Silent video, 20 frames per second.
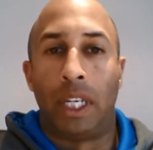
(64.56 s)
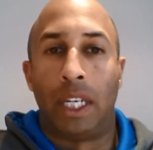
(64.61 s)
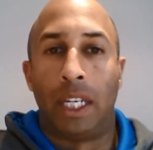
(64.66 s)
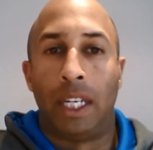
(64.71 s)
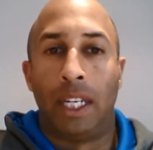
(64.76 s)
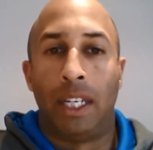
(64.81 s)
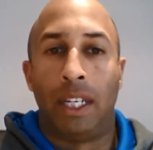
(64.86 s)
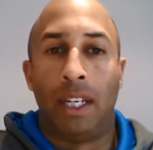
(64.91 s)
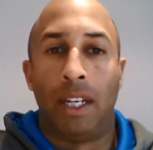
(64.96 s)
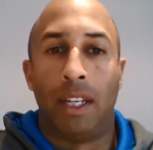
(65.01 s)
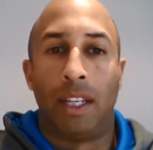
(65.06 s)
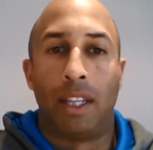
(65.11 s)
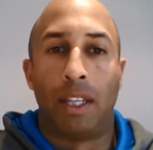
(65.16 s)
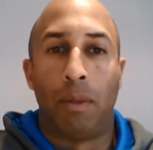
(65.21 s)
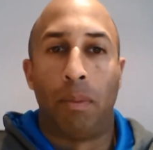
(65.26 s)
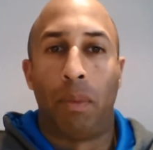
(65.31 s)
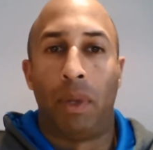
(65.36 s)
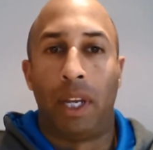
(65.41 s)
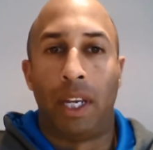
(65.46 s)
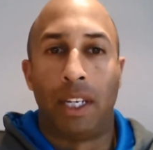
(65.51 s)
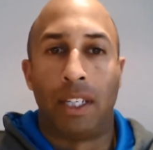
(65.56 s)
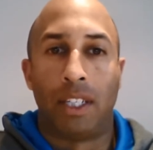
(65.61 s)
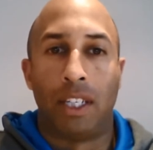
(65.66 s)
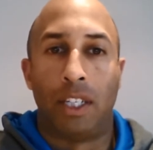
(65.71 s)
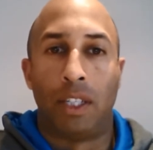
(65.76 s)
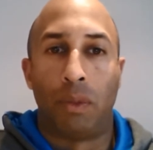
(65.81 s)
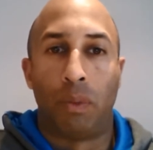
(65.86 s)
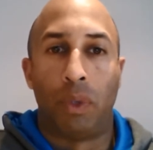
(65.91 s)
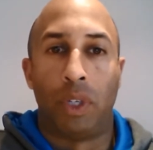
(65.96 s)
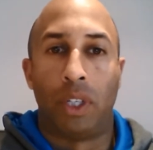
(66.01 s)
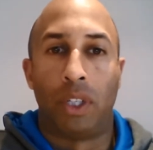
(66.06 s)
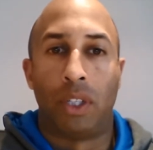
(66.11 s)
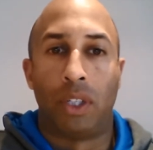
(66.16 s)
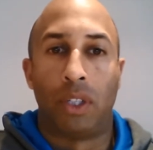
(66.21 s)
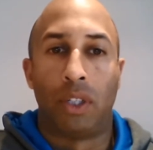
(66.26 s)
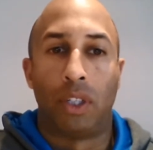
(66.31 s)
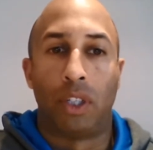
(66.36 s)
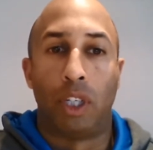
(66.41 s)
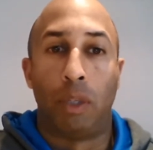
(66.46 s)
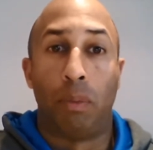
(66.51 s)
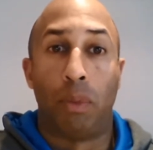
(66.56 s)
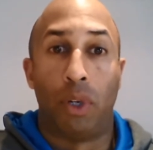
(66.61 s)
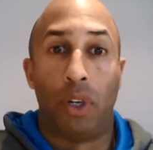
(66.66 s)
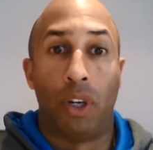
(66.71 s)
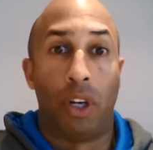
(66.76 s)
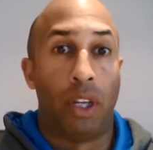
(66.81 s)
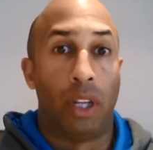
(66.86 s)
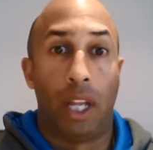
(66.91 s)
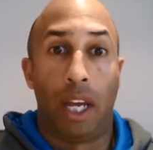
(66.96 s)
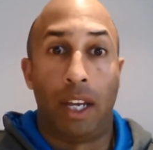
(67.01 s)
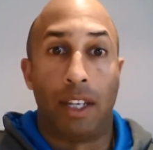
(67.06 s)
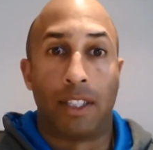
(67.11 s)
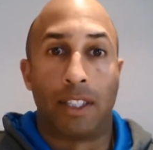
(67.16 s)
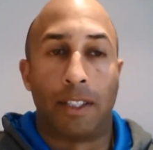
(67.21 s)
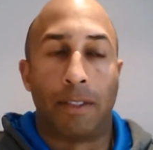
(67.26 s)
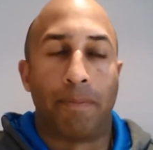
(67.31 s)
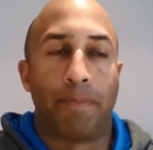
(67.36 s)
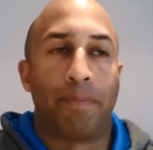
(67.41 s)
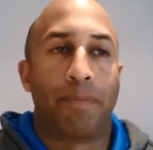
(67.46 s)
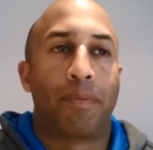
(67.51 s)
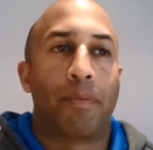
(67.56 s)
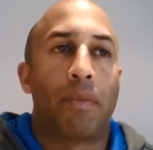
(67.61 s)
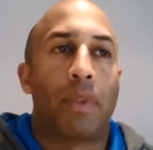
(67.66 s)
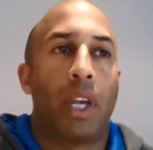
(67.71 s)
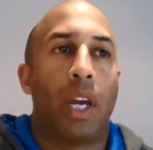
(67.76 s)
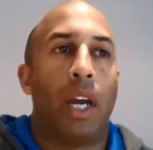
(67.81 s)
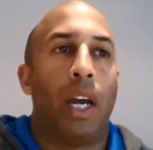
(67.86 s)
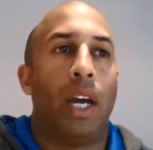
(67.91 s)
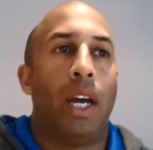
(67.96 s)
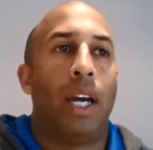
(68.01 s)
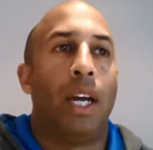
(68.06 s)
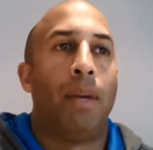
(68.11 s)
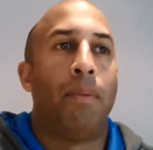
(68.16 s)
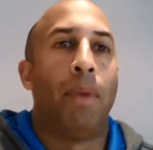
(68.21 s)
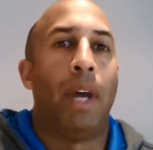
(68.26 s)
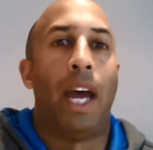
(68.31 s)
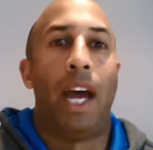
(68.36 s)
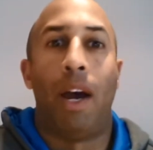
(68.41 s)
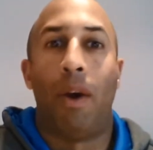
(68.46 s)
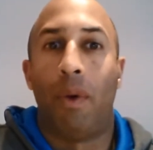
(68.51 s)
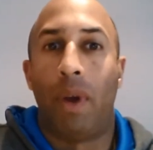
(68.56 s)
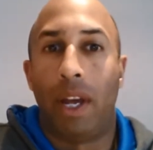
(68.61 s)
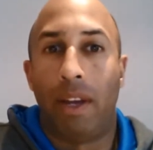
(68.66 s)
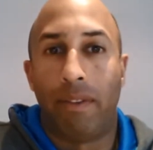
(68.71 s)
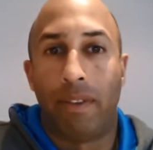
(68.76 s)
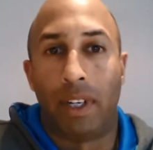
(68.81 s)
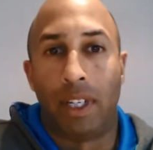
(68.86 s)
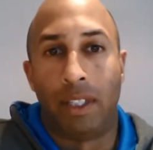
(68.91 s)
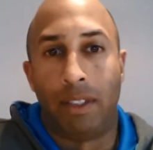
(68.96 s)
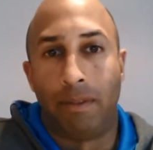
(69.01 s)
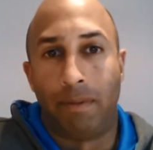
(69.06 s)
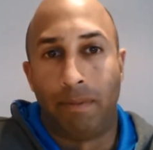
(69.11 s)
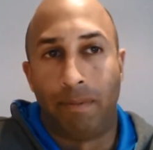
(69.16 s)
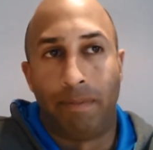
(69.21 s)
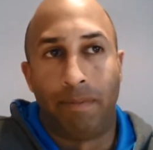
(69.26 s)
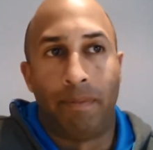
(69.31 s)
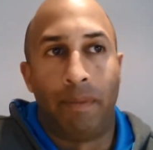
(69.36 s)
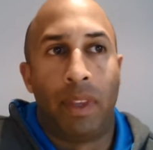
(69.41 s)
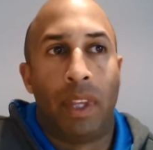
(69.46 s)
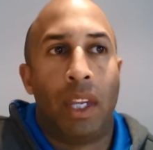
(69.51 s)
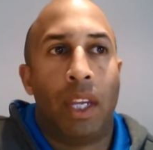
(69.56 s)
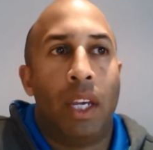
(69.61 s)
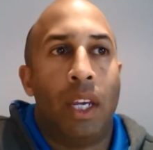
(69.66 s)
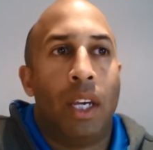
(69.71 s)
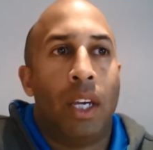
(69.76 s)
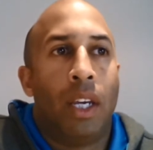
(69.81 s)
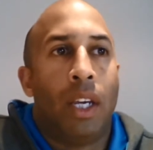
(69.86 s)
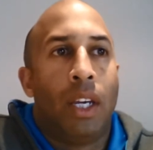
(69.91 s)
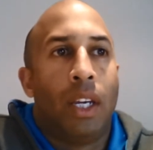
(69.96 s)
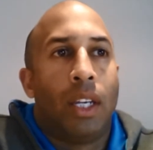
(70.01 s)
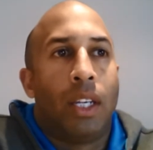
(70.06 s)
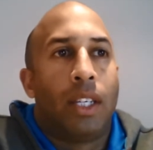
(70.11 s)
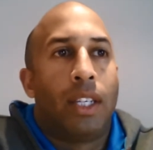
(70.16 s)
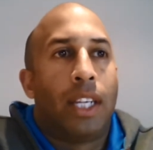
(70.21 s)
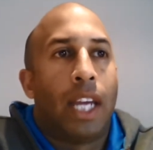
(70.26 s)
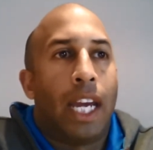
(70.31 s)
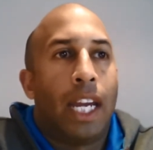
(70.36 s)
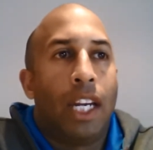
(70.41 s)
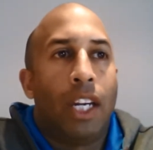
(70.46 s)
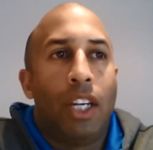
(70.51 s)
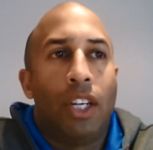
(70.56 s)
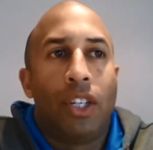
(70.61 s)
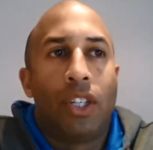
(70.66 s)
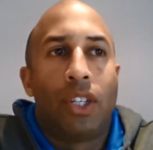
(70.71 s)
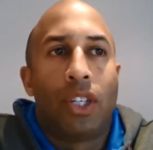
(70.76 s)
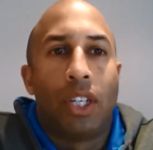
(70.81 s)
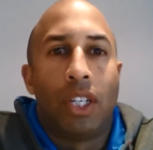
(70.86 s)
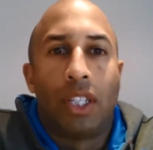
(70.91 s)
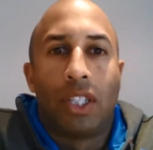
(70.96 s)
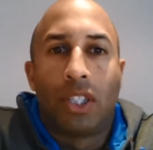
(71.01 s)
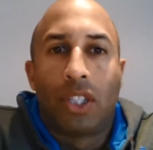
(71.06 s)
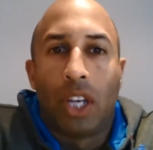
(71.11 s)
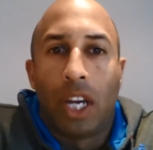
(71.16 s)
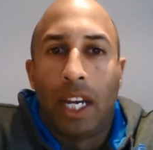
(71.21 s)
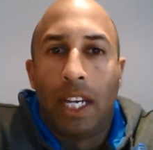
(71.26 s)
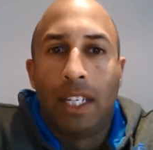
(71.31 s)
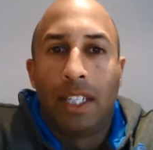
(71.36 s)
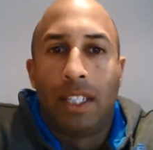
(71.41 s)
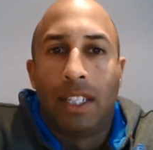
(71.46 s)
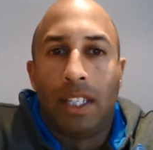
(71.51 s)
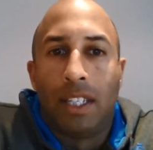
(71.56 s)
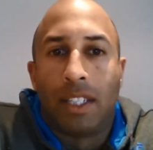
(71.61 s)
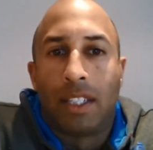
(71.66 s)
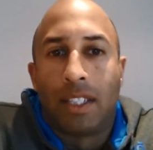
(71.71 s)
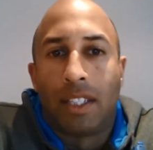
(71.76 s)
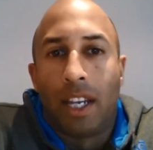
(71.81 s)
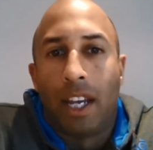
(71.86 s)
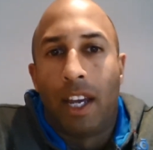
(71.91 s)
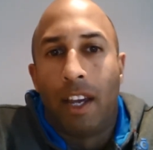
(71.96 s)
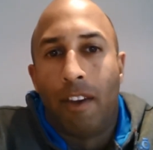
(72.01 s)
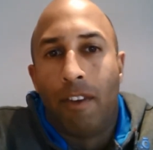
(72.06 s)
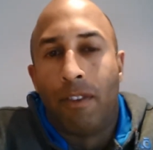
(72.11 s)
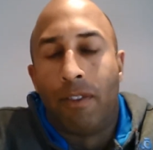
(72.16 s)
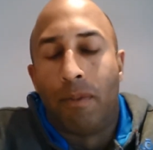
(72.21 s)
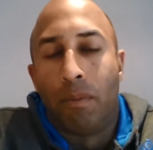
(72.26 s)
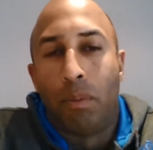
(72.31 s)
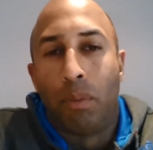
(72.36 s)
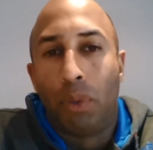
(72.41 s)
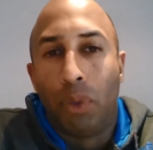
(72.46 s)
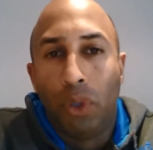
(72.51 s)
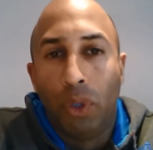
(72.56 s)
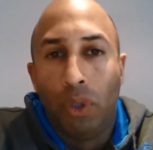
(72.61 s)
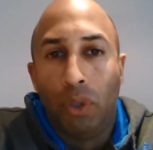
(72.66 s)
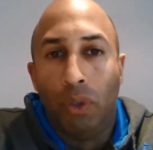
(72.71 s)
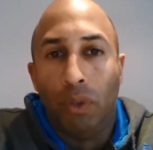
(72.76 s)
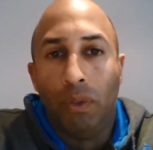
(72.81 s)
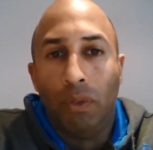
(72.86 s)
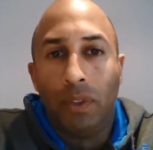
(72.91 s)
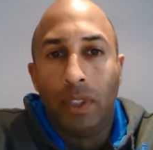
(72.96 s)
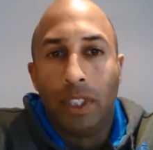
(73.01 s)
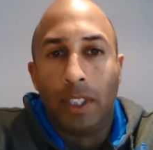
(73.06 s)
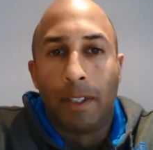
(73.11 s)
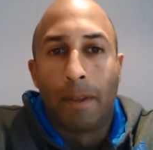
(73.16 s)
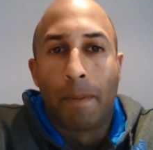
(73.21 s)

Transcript: in the places which you put it on last. However, Danish scientists have proved